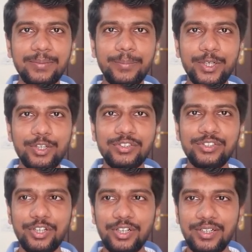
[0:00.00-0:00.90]

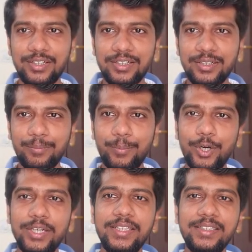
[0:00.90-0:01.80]
because your
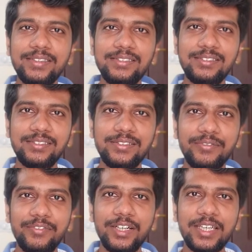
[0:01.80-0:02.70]
body is
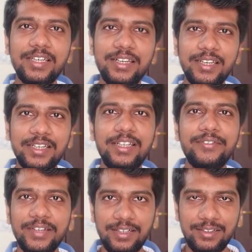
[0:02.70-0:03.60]
working
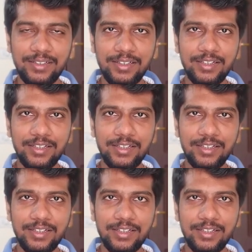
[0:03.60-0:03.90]
really well